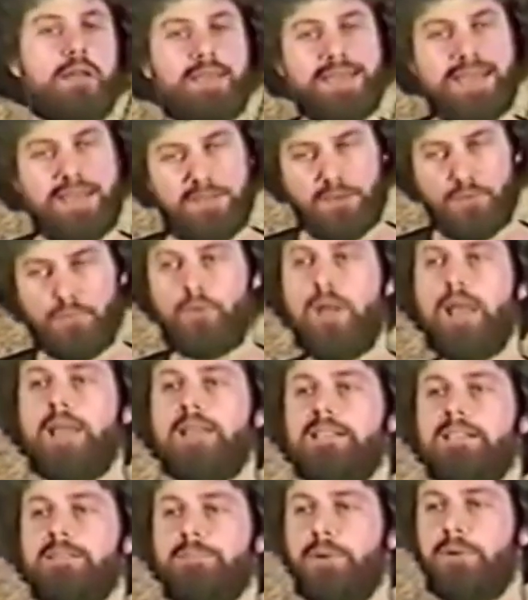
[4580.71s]
get in the
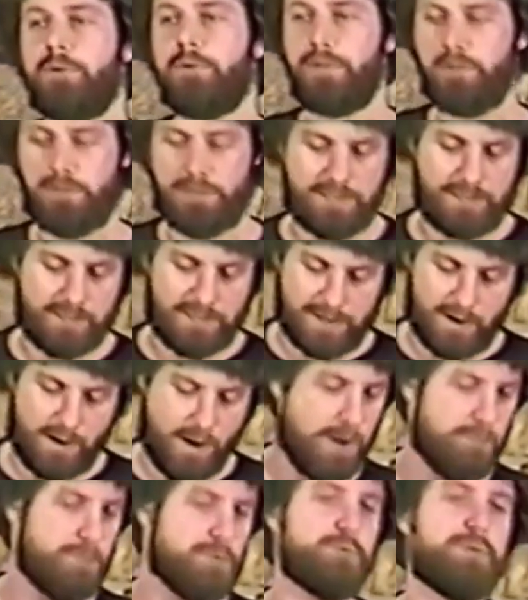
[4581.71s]
right spirit, get
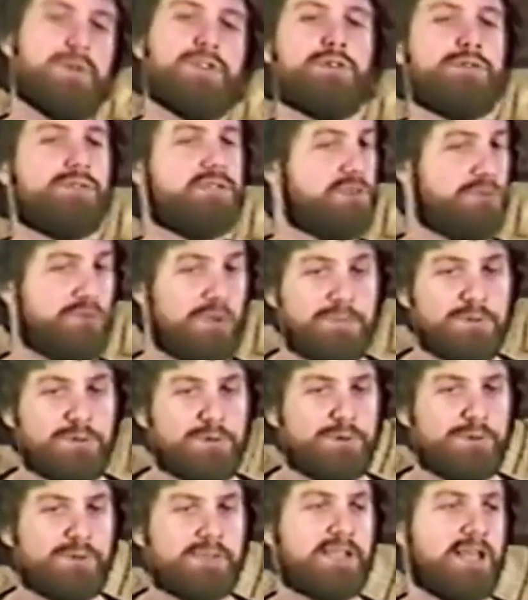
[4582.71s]
armed with your
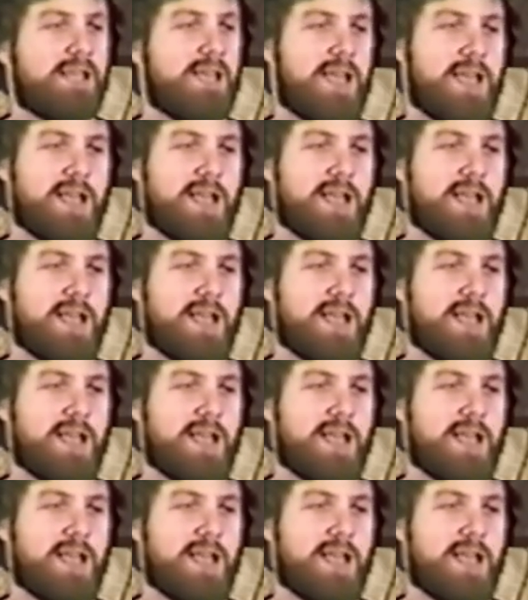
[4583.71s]
scriptures,